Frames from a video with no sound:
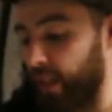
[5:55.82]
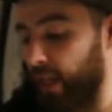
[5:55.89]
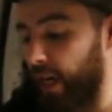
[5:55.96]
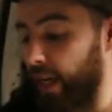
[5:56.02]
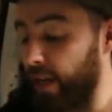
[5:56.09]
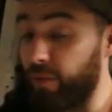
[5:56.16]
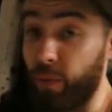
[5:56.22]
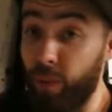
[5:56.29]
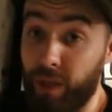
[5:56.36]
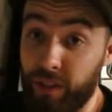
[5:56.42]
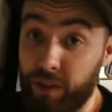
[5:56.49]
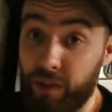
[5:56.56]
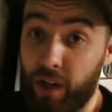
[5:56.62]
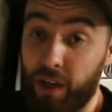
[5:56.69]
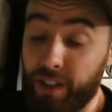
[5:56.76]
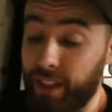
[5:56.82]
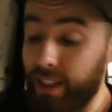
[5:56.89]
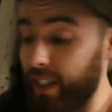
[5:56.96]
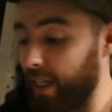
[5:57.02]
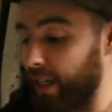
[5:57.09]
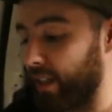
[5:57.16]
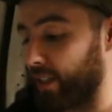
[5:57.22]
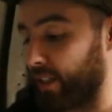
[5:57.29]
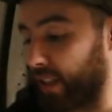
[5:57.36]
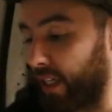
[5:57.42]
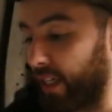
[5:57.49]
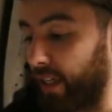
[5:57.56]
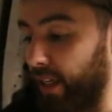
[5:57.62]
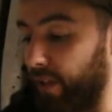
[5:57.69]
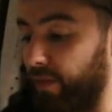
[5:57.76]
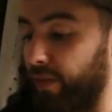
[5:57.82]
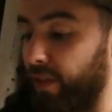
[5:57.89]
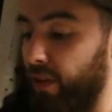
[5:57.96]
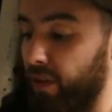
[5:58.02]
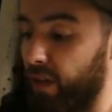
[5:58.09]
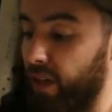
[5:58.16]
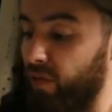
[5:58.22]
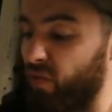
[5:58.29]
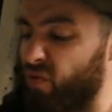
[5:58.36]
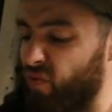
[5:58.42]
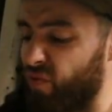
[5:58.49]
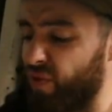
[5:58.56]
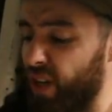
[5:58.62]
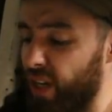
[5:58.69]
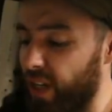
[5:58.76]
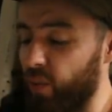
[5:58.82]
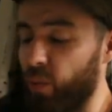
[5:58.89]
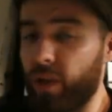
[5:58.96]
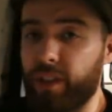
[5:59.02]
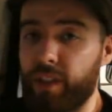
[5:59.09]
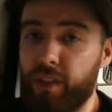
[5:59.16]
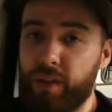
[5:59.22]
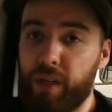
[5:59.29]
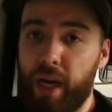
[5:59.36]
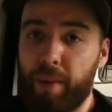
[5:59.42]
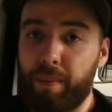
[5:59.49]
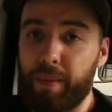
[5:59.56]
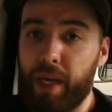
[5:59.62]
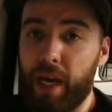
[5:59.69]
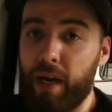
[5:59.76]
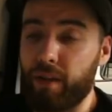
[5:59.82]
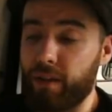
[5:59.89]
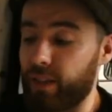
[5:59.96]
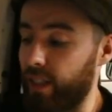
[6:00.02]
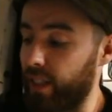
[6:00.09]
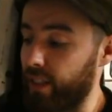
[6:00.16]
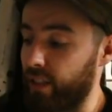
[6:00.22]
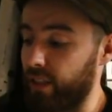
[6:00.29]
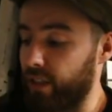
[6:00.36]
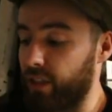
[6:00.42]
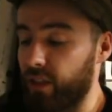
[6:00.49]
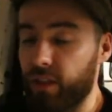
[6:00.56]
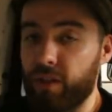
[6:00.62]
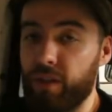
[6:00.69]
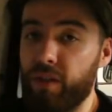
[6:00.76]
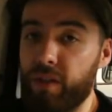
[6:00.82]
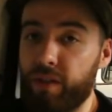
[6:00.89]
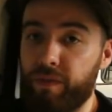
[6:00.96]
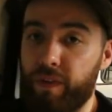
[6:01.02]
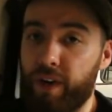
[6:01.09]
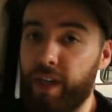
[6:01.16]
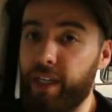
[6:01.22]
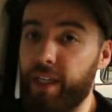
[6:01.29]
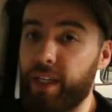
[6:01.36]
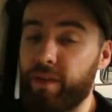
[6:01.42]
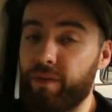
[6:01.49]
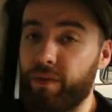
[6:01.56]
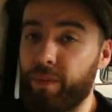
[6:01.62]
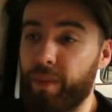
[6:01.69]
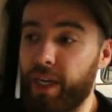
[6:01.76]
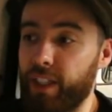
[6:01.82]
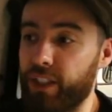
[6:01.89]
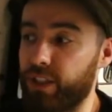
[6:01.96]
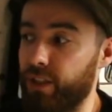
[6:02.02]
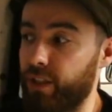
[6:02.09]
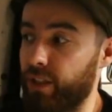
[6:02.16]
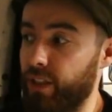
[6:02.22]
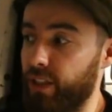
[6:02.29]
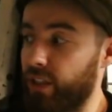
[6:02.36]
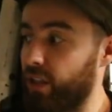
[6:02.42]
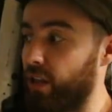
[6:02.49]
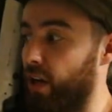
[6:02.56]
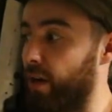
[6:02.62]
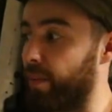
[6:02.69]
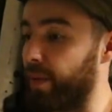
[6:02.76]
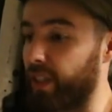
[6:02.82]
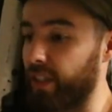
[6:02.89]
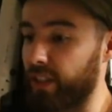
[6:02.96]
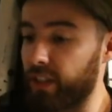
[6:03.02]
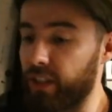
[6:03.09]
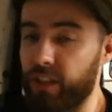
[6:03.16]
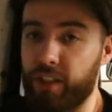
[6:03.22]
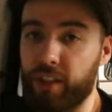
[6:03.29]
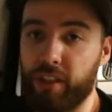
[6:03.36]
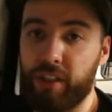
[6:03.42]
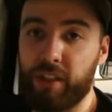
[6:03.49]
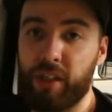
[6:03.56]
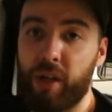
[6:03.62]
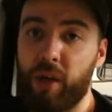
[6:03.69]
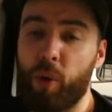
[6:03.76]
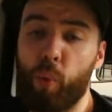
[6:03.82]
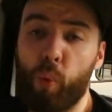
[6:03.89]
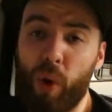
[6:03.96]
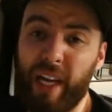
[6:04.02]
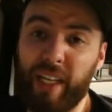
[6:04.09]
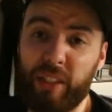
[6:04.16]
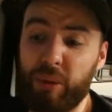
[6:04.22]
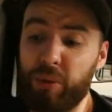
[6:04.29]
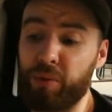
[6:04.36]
I even went to the Honda dealers, and even though they really wanted to help me out, they just couldn't find the information on this car because it's just way too